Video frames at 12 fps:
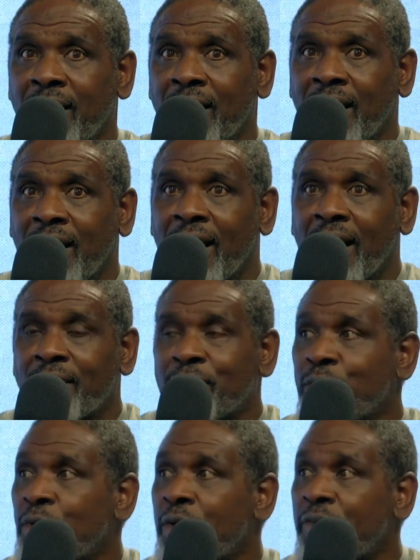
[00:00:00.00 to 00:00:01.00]
I, I, don't
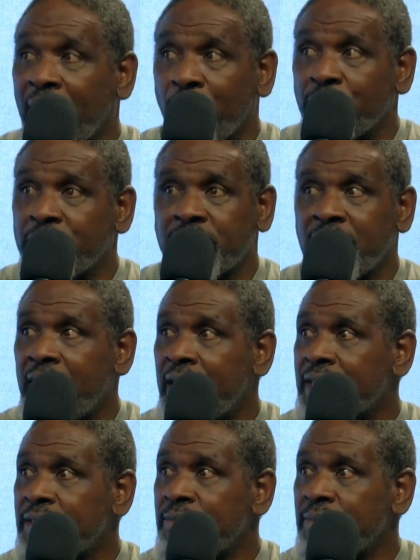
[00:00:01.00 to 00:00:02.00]
know if I would have
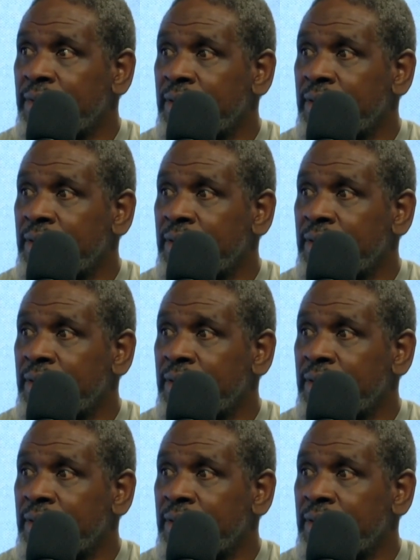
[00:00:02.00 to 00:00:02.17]
tagged him.